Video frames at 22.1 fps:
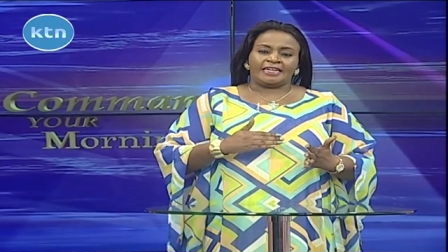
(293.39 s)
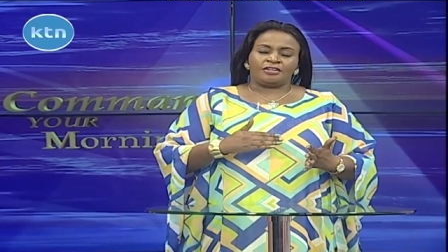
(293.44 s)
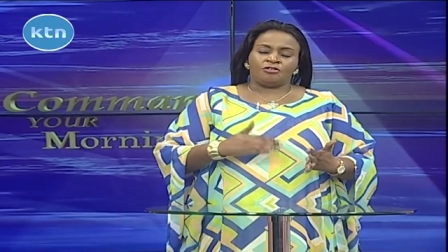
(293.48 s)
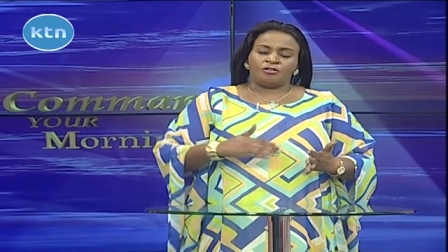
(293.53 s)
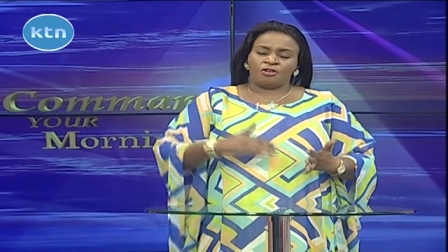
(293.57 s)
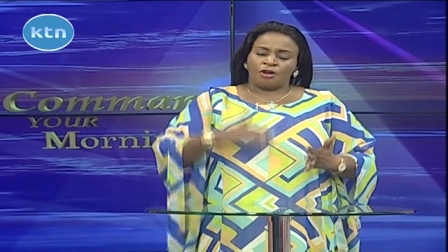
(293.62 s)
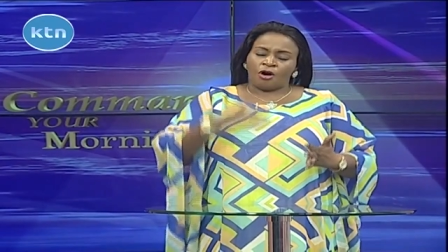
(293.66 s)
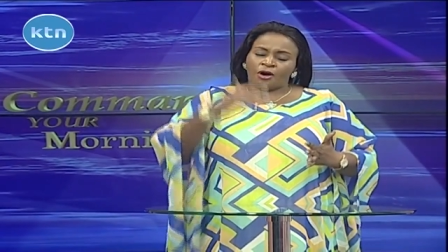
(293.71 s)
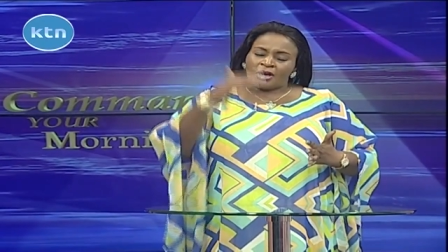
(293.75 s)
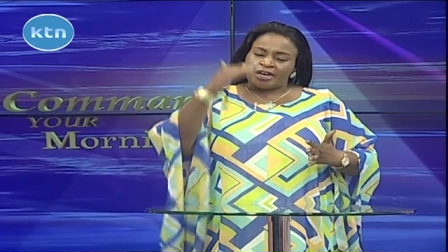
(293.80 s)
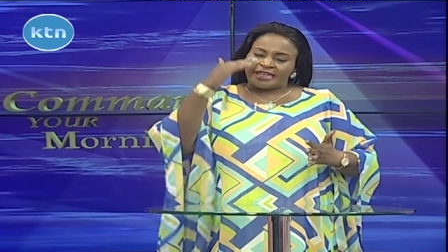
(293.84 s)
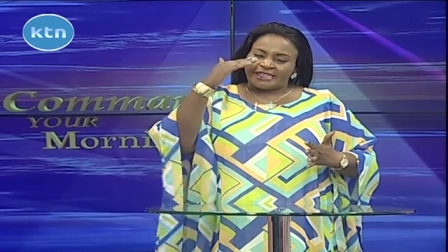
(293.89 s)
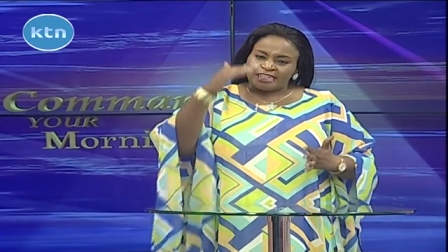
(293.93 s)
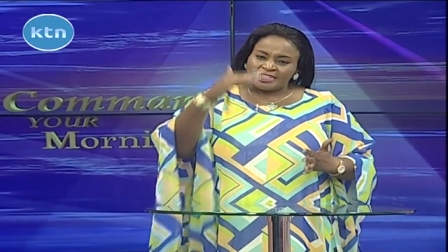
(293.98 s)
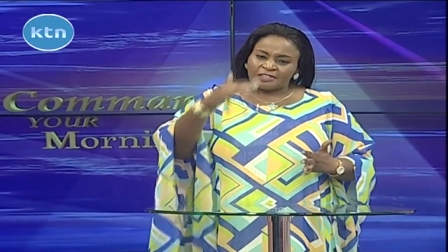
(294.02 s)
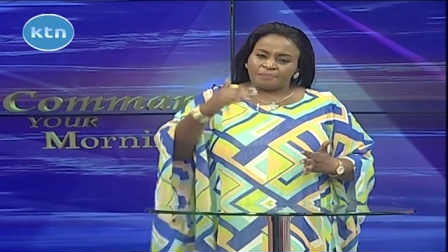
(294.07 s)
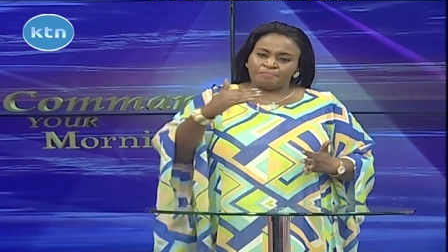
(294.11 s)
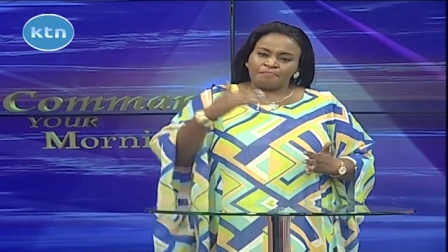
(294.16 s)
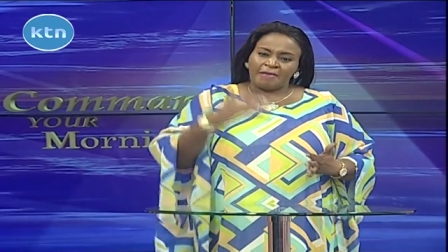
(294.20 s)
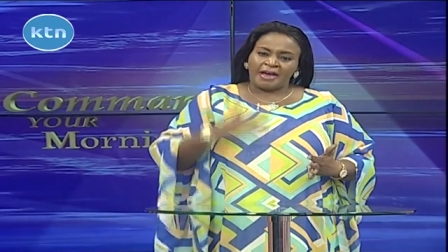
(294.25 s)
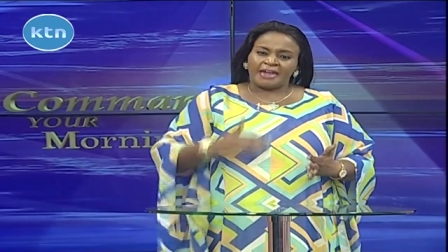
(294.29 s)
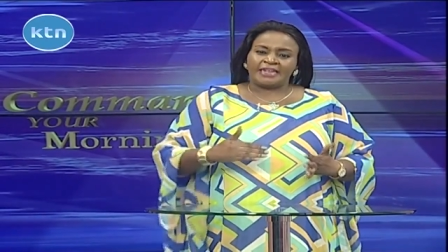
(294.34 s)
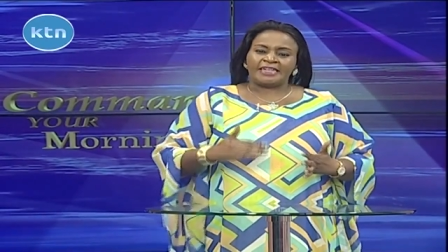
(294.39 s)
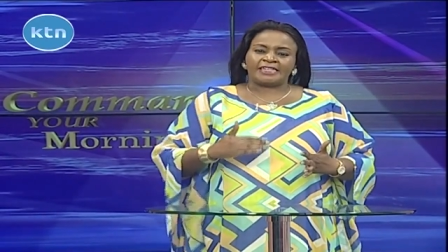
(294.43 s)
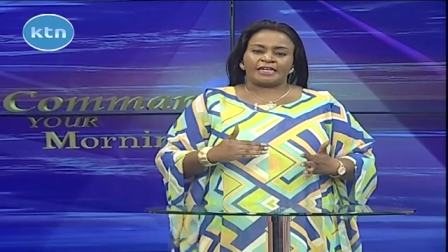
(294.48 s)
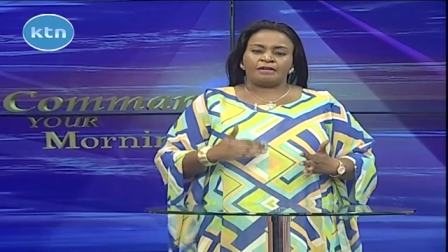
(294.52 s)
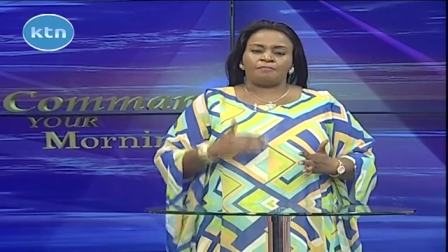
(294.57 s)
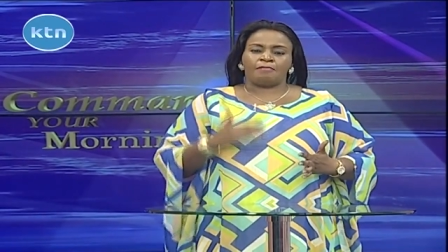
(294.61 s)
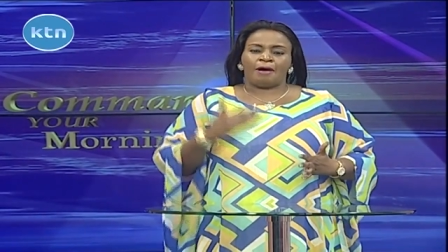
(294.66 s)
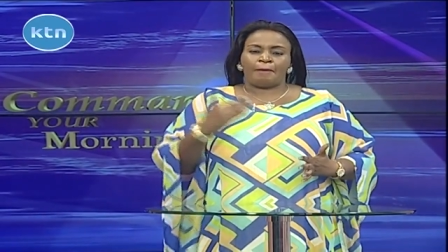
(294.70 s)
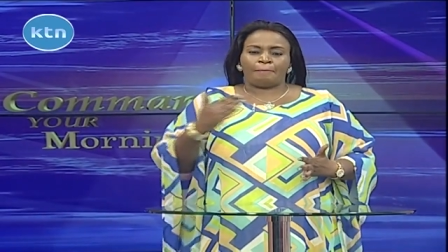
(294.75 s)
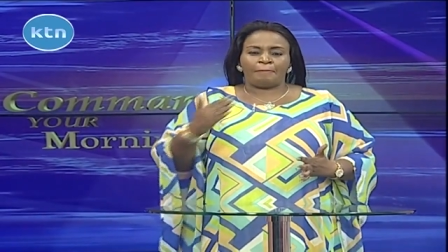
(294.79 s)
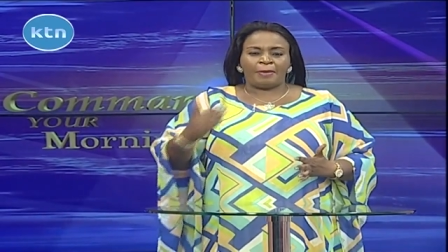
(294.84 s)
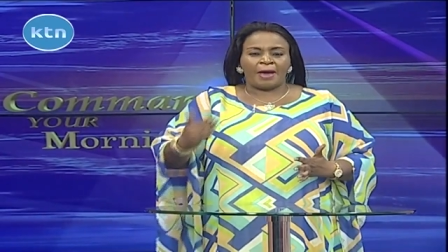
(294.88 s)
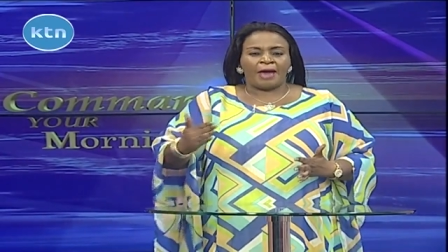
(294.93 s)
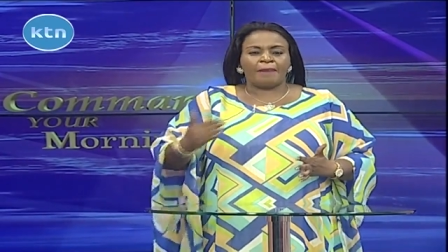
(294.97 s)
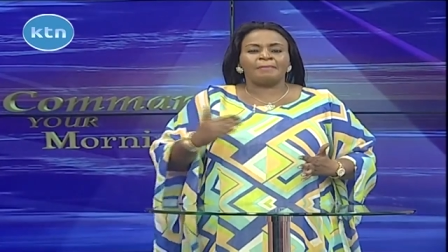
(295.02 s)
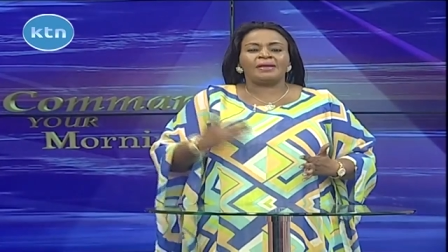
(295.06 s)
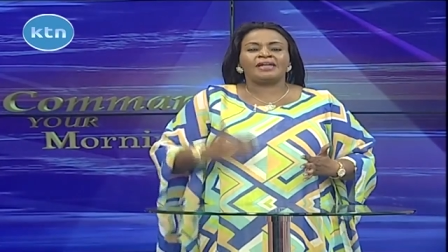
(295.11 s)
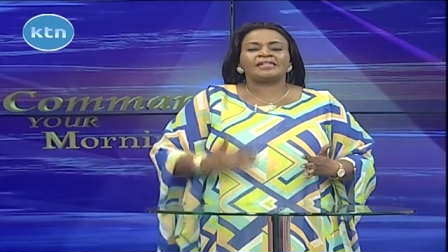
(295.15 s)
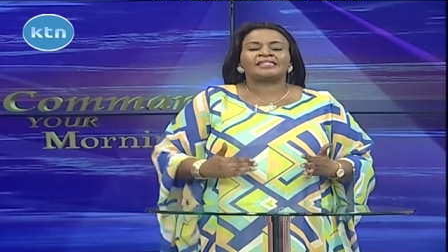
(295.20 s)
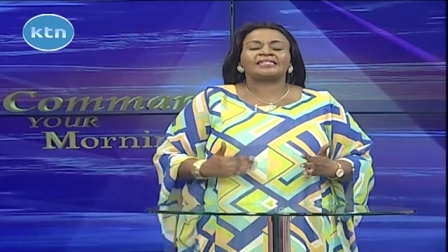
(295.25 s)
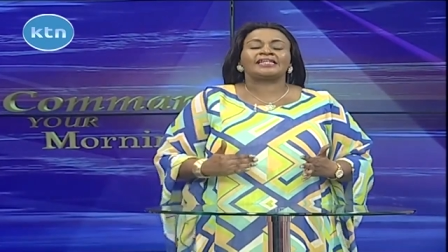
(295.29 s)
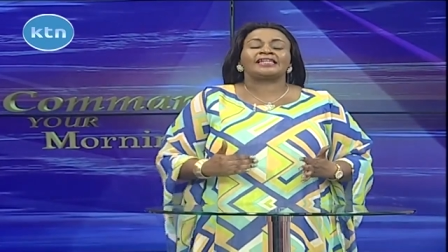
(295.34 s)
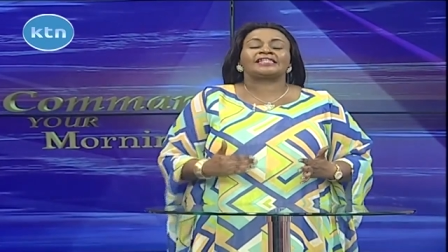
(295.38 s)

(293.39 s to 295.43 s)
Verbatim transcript: You know, it is medicine. Marpe means